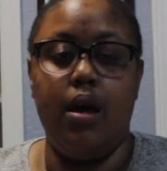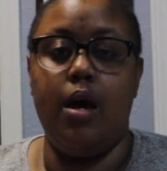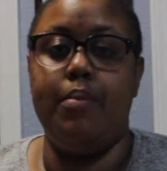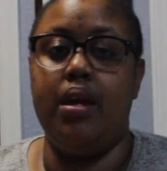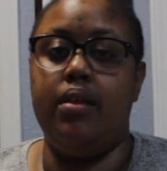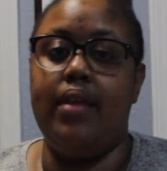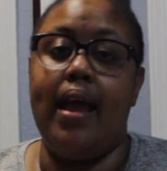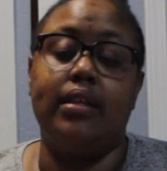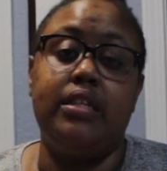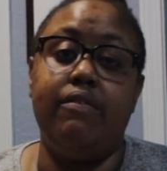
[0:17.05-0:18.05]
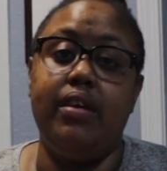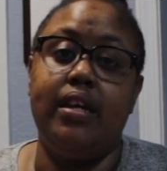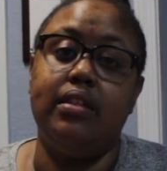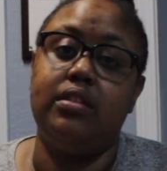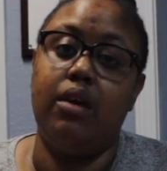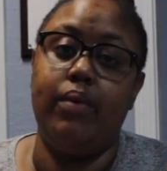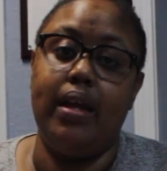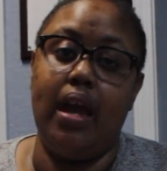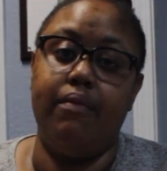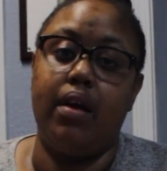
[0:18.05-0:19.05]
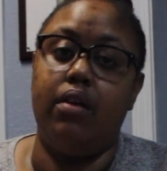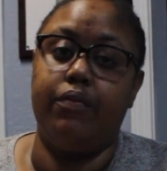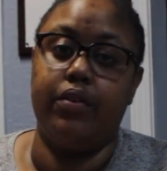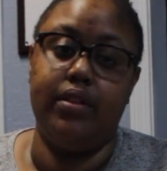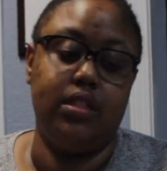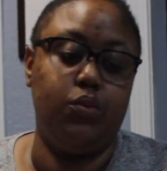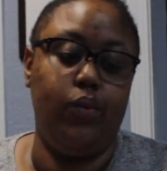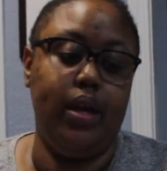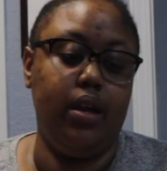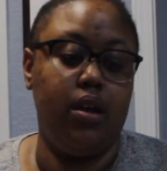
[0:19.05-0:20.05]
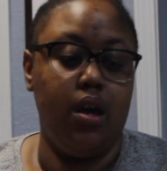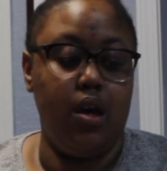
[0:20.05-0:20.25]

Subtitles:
In the activity kits that we gave out for this week,